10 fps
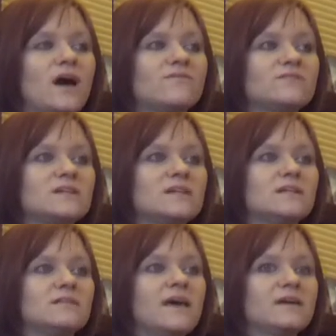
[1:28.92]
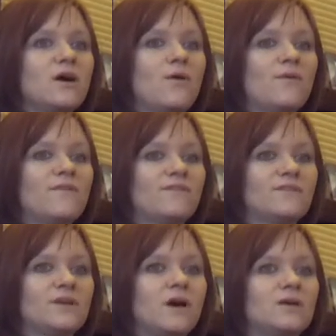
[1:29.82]
You don't have to let go of
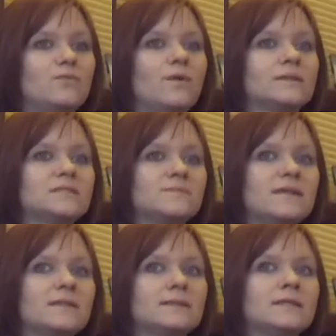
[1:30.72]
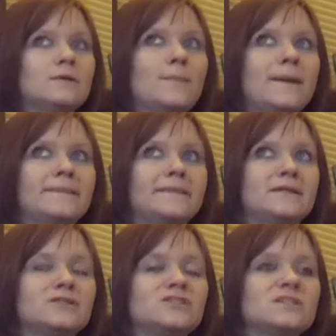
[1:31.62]
everything all at once, but little by
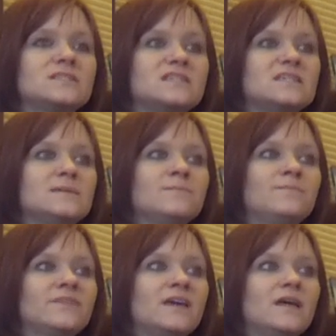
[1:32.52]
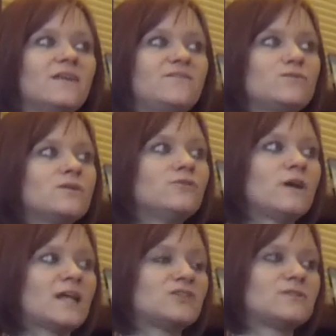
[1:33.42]
little, just see if you can
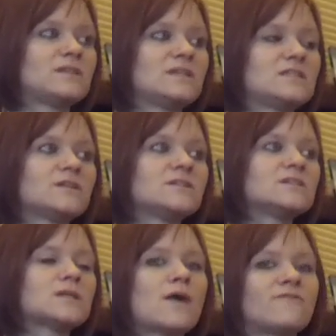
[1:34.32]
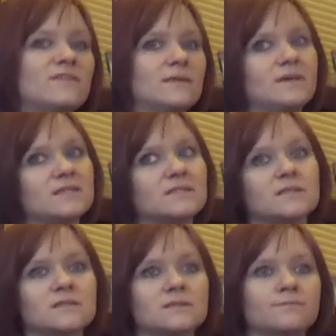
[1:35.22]
gradually start to soften the
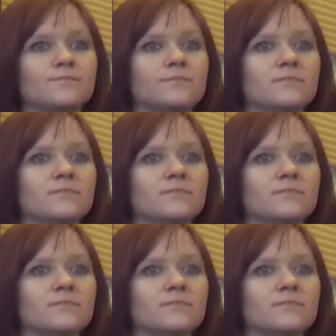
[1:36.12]
muscles.